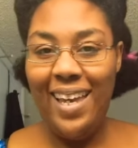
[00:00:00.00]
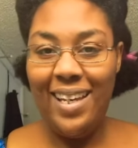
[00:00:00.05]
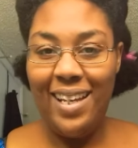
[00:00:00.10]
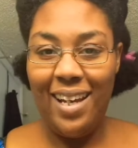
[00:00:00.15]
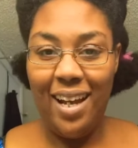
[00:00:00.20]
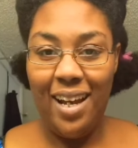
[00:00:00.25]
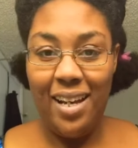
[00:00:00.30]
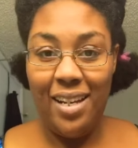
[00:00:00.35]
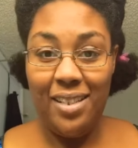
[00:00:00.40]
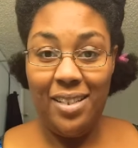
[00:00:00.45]

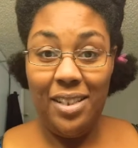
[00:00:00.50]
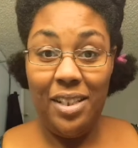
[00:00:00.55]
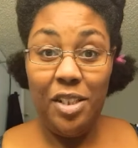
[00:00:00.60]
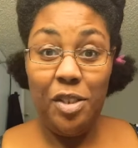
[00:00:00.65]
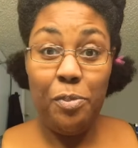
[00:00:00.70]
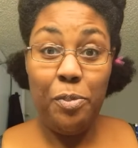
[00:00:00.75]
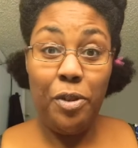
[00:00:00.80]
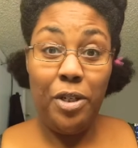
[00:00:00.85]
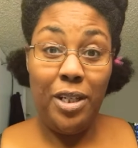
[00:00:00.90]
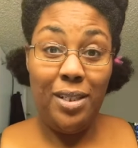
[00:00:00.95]
guys,
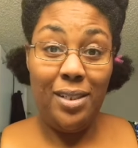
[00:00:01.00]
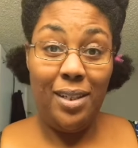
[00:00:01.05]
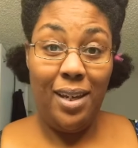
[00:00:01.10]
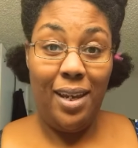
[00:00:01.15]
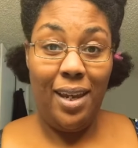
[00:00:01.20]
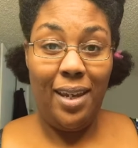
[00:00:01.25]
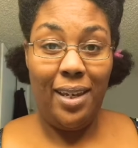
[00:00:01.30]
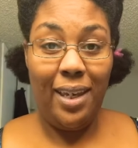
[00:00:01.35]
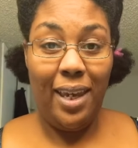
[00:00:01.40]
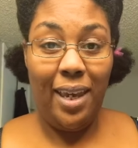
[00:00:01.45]
it's
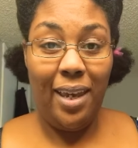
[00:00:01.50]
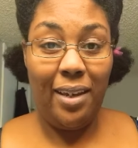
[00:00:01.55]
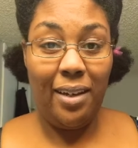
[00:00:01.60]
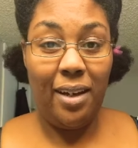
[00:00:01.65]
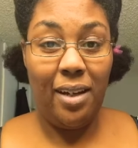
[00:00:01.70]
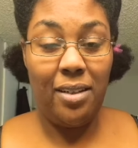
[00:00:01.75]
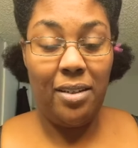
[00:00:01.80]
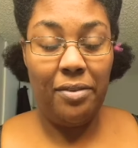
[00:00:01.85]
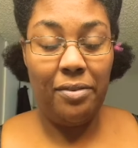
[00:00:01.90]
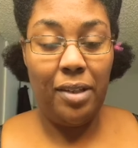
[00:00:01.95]
Bernicia aka
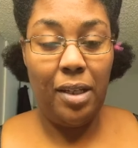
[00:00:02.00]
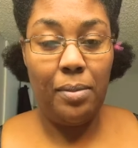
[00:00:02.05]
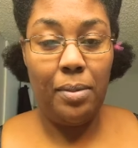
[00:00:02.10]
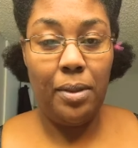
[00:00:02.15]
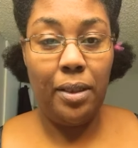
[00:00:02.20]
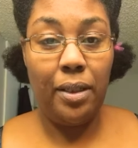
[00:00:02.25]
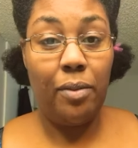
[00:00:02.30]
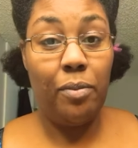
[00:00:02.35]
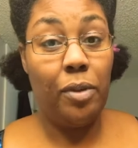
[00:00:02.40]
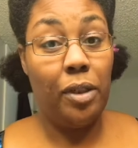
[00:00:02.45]
Kanya
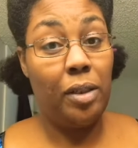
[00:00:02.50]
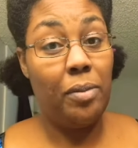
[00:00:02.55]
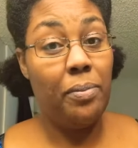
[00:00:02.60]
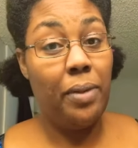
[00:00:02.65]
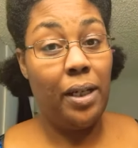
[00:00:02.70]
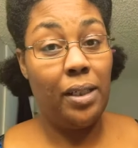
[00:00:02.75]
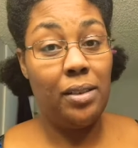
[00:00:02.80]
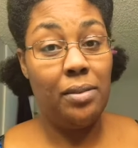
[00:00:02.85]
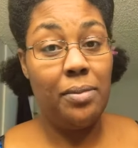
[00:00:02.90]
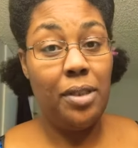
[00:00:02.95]
Flybug and welcome
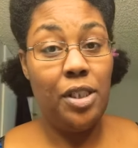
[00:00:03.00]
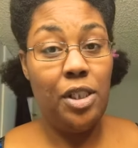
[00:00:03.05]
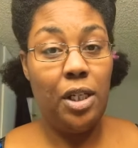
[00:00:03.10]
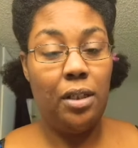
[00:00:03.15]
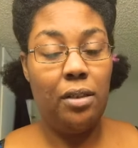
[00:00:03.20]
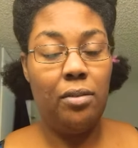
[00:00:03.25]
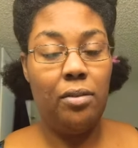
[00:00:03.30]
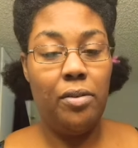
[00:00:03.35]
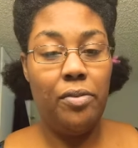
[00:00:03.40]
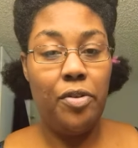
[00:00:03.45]
back to my
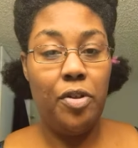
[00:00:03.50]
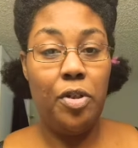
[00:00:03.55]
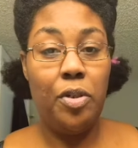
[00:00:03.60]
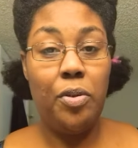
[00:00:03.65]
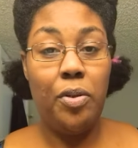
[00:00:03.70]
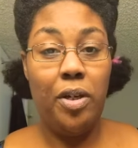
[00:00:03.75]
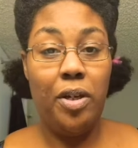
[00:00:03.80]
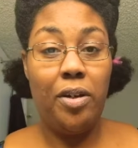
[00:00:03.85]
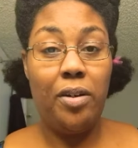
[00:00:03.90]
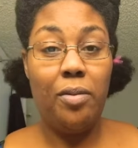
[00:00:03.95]
channel. If you're
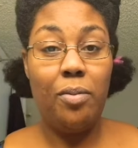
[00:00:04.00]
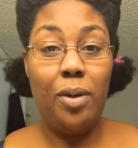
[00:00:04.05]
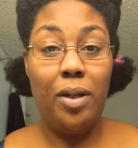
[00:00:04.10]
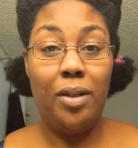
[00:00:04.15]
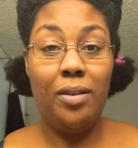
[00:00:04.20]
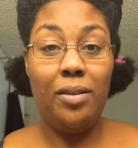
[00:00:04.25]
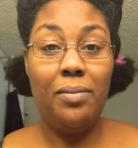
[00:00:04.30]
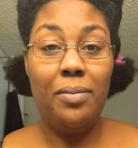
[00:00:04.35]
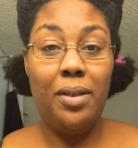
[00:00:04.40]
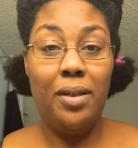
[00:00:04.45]
new here,
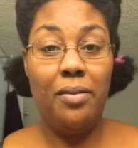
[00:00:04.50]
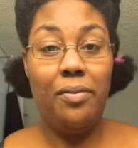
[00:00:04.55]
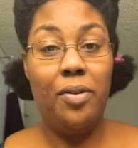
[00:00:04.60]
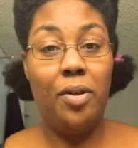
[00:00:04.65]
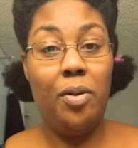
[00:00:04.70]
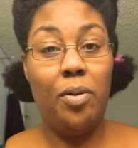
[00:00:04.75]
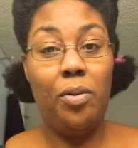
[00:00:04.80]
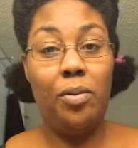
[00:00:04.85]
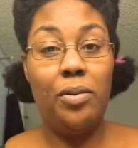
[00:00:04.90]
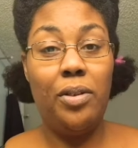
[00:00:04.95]
welcome and if
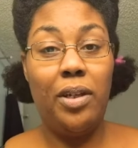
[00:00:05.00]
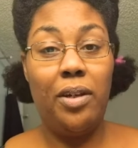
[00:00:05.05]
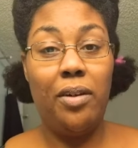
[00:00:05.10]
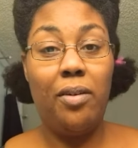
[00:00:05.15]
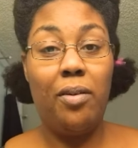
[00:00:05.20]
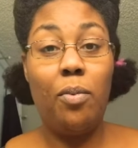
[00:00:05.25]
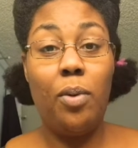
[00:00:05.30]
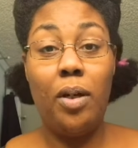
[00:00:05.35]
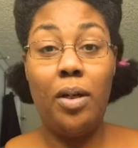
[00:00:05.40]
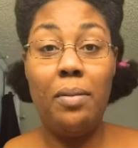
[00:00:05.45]
you're old
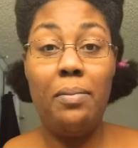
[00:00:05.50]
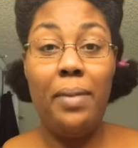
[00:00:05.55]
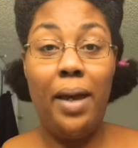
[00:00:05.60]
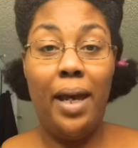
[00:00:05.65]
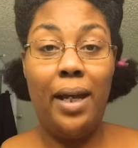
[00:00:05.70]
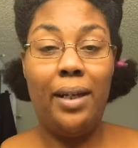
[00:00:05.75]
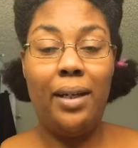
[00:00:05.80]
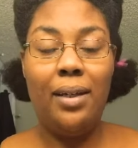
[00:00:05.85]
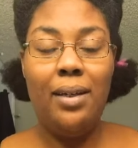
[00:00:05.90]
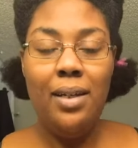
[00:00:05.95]
here, welcome
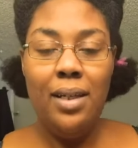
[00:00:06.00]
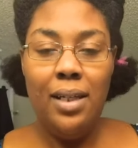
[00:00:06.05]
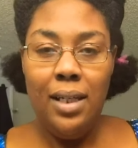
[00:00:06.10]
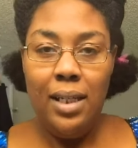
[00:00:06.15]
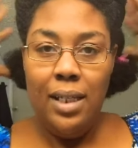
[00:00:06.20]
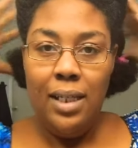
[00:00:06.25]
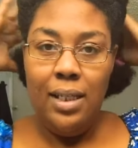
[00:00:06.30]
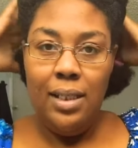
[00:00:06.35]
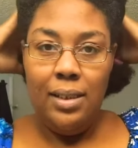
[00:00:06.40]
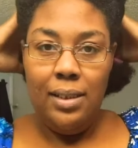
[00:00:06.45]
back.
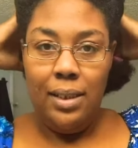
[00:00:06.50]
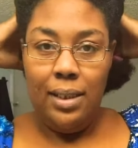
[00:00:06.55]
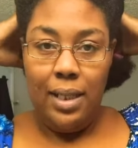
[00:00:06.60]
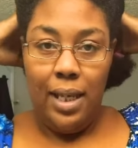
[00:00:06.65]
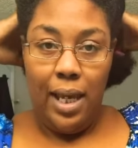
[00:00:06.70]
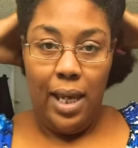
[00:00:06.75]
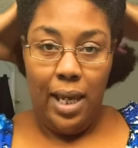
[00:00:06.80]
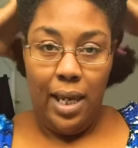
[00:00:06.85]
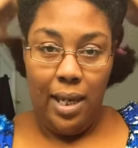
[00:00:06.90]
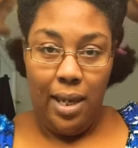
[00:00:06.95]

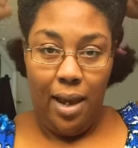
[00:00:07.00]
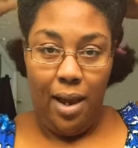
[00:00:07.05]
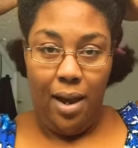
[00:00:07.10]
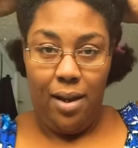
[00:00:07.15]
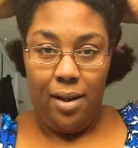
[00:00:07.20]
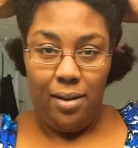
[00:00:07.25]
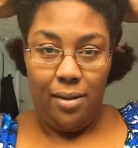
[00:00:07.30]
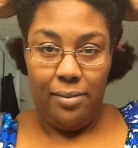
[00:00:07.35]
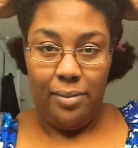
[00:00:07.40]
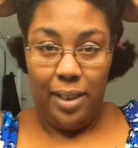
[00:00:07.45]
Today
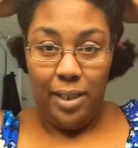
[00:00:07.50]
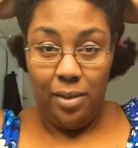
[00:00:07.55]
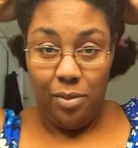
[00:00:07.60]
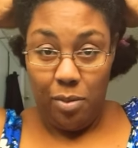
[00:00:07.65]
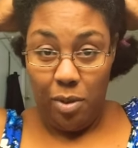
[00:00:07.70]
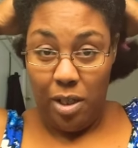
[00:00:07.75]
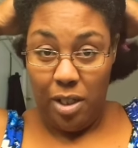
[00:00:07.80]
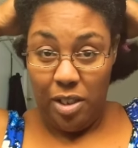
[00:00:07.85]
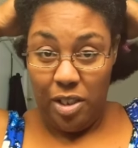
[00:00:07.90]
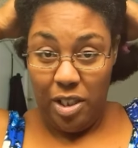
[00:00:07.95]
um, is
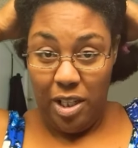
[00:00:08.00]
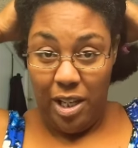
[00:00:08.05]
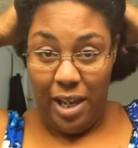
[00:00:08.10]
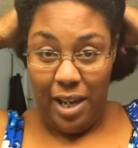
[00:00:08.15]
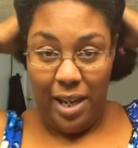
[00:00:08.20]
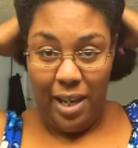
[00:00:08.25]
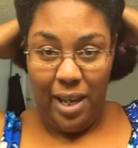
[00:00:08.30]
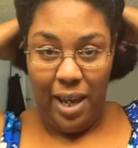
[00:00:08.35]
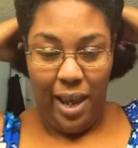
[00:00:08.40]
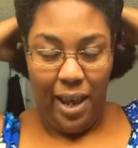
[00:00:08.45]
wash
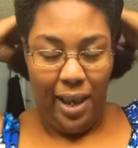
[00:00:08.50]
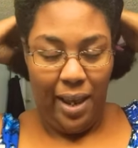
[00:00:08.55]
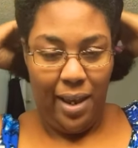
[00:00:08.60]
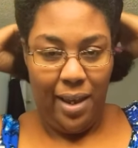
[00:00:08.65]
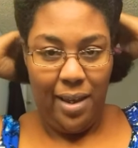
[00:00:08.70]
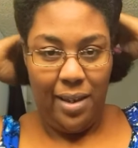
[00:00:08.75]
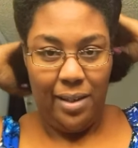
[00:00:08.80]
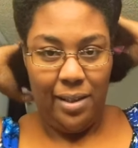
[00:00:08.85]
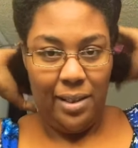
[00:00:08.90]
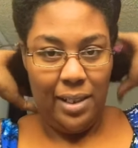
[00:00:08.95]
day
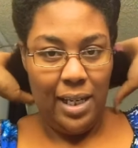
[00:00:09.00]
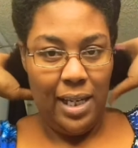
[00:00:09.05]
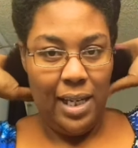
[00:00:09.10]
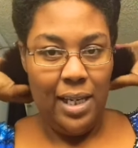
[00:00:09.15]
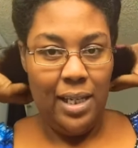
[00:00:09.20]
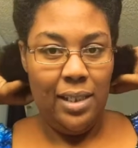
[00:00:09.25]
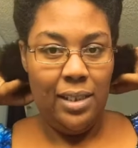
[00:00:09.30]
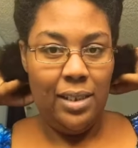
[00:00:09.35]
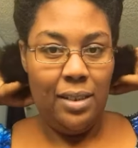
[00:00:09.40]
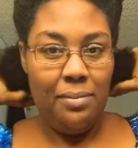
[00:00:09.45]
and
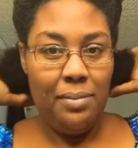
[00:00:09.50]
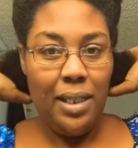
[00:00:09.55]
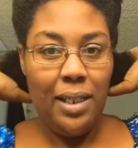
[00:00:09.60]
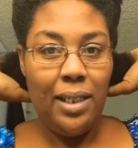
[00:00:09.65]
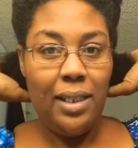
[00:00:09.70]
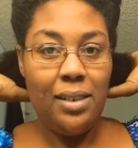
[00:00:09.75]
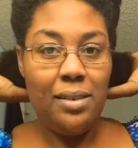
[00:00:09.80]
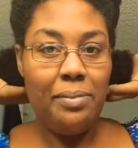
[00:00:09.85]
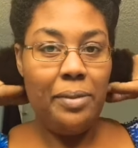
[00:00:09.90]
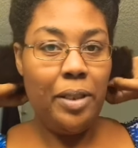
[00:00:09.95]
something
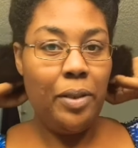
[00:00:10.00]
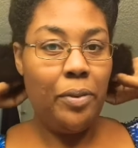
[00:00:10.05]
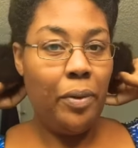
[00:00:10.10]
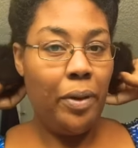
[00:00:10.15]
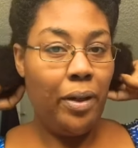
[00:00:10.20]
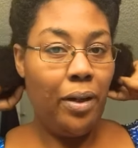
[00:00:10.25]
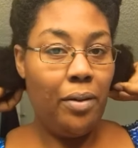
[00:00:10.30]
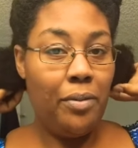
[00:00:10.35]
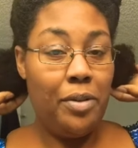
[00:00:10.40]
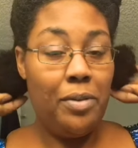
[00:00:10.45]
has been
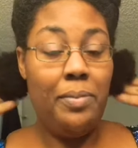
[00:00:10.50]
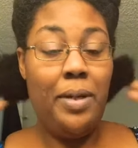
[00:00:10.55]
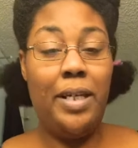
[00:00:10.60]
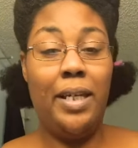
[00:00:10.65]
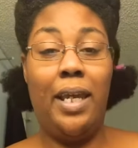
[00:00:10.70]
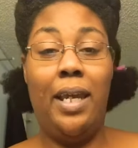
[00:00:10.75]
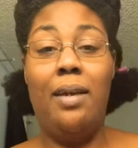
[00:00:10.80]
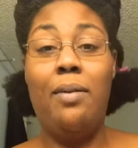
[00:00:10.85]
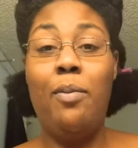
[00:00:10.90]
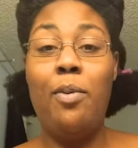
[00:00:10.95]
going on with my
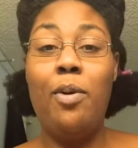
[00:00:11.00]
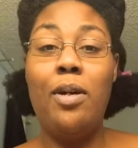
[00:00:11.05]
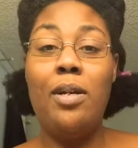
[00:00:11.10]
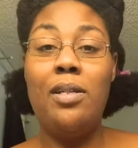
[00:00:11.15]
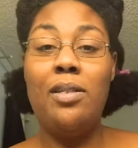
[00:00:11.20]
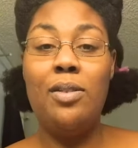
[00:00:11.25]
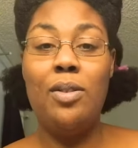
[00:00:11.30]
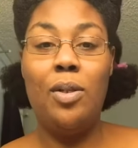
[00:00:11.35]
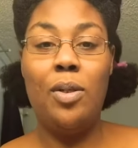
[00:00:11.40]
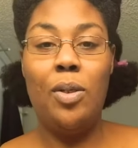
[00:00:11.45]

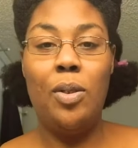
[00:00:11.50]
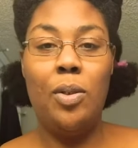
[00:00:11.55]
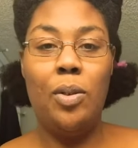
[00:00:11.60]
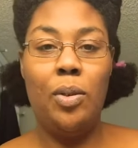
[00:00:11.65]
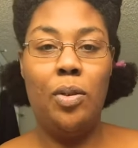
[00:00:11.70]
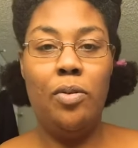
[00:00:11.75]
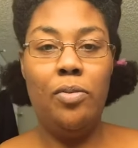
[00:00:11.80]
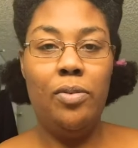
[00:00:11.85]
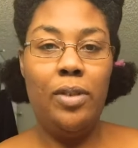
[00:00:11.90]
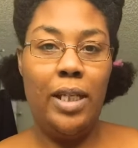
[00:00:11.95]
camera
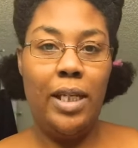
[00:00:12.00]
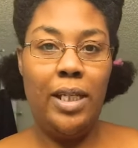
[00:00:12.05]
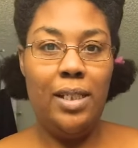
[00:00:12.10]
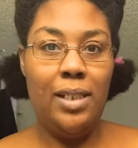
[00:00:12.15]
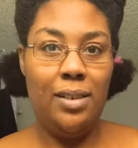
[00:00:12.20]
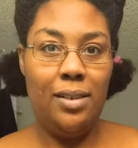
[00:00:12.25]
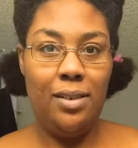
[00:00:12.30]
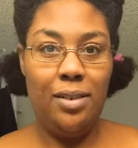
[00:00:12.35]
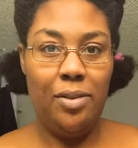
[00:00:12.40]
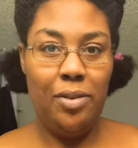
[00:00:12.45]
so hopefully it
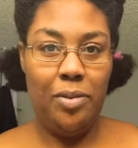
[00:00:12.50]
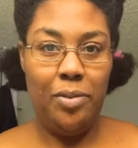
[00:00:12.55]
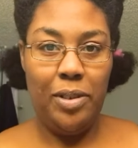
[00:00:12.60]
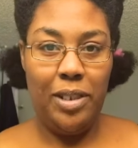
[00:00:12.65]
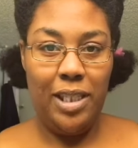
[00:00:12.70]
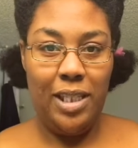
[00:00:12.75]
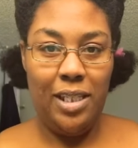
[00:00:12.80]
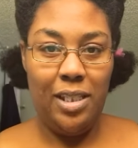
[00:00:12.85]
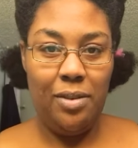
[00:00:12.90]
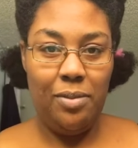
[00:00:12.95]
doesn't do it
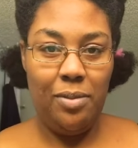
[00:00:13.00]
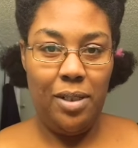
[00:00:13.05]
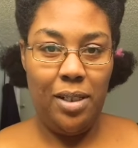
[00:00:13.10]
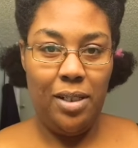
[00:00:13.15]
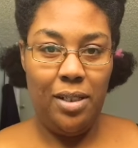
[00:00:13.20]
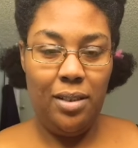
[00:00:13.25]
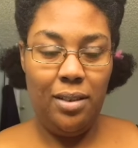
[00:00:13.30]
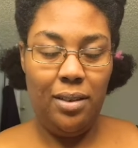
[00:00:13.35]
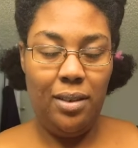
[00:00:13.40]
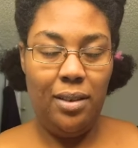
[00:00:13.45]
with this
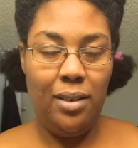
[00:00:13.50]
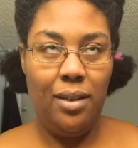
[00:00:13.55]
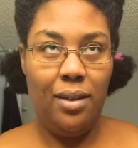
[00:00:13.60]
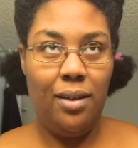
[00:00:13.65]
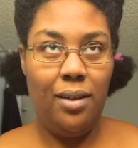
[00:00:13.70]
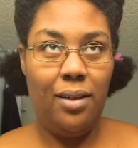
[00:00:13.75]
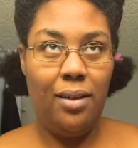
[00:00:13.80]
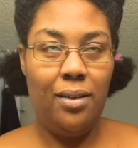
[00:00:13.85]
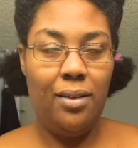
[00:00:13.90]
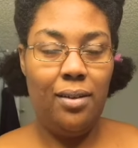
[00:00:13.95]
one.
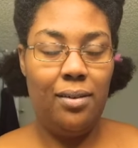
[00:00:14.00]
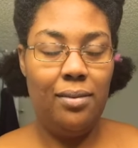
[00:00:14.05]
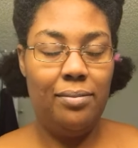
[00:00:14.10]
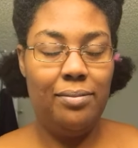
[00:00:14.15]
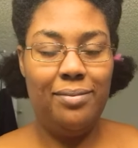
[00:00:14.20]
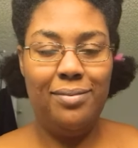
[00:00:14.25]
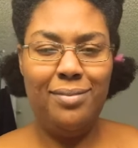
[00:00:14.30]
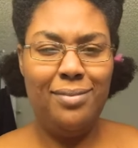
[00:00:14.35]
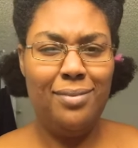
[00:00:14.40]
Um,